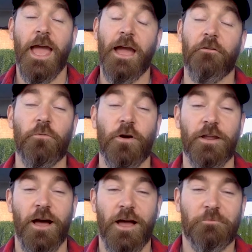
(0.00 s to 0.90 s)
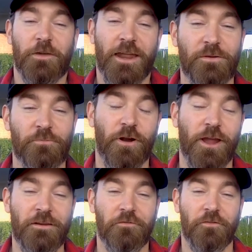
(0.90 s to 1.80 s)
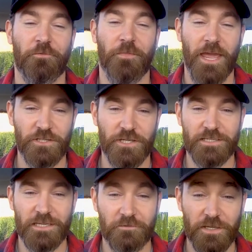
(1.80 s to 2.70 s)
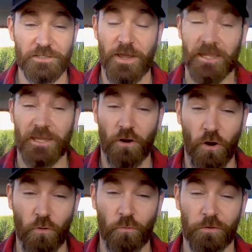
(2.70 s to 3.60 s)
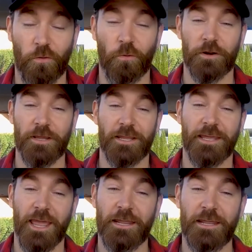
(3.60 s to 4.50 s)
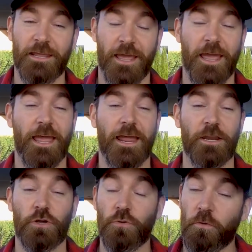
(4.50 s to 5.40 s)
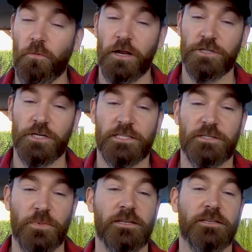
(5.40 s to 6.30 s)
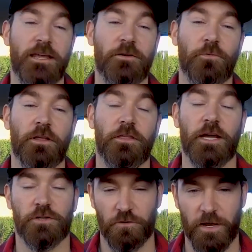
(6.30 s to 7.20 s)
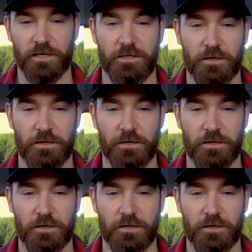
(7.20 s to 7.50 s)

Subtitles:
Hey everyone, I'm Kenny Brain from HGTV's Making a Home with Kourtney and Kenny, and you are watching Speed Date with Xtra Magazine.